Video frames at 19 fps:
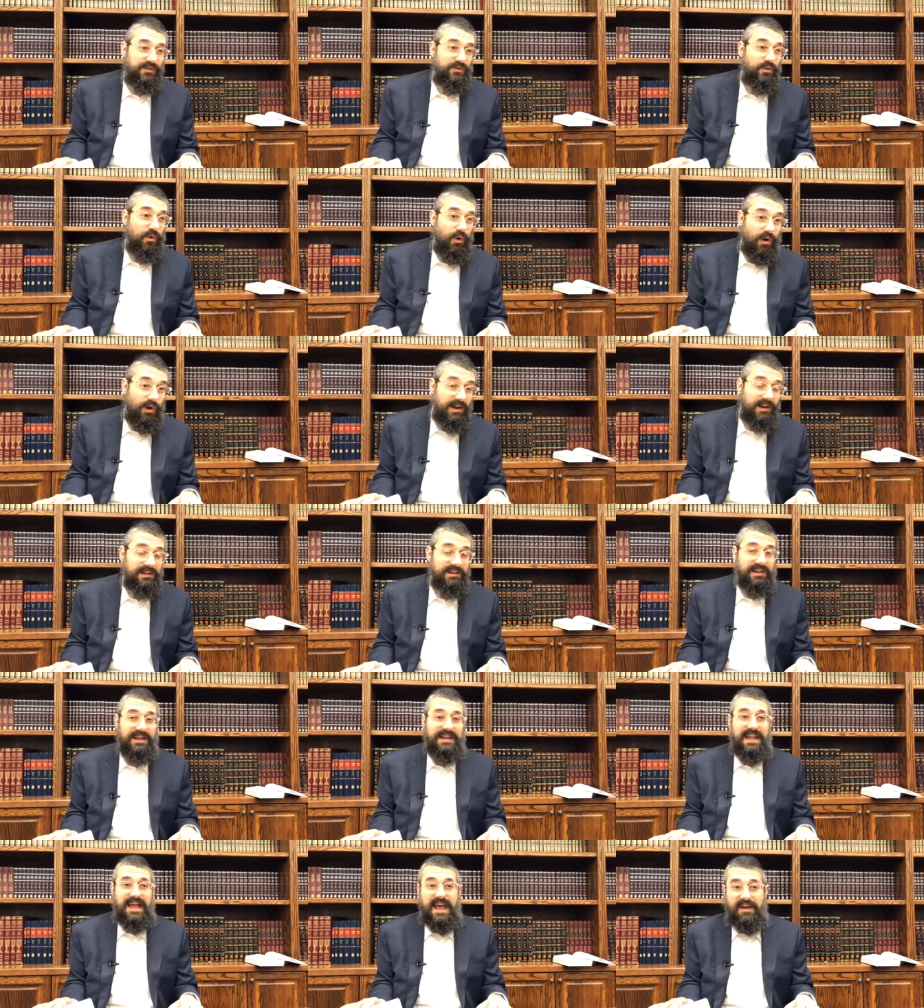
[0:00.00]
the
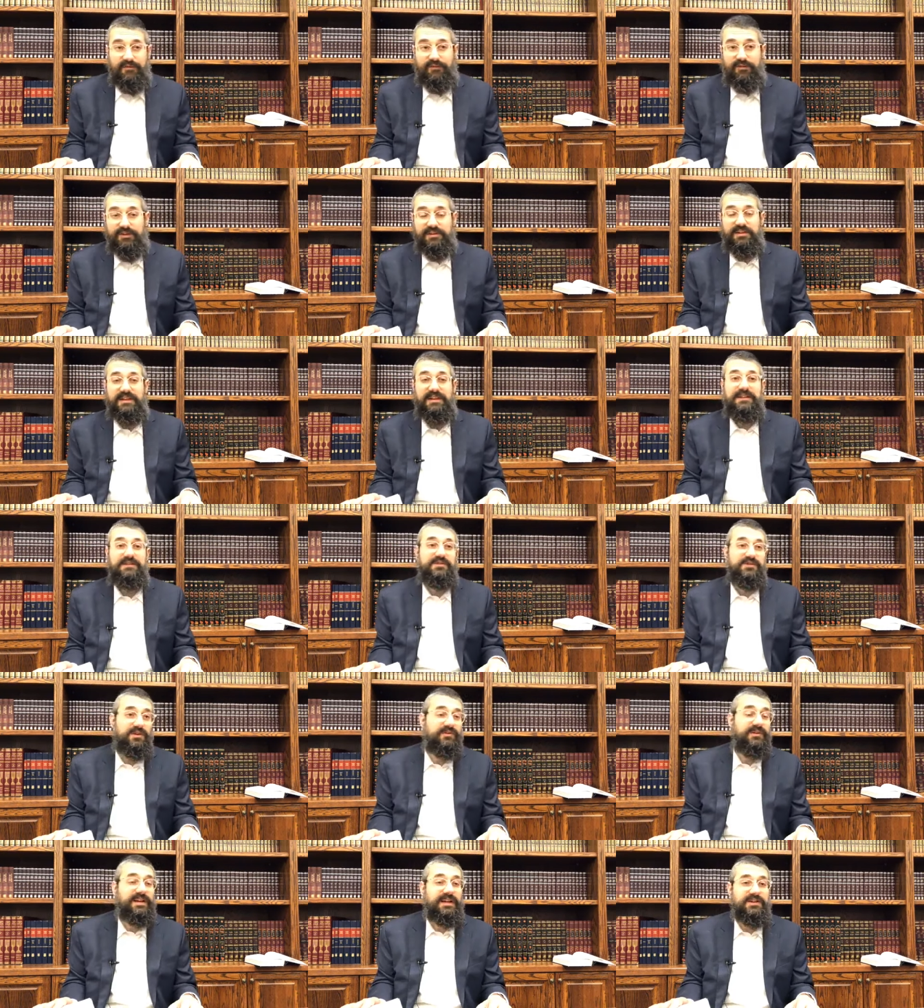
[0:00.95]
toil and effort in
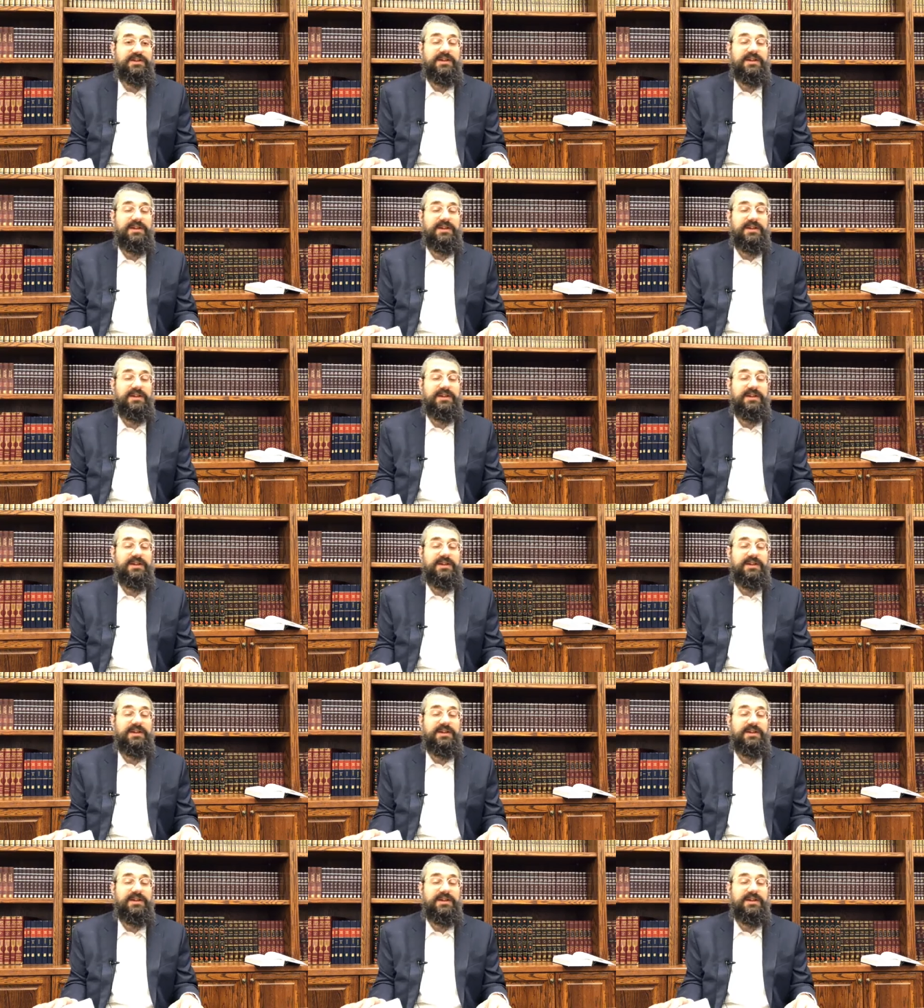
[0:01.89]
serving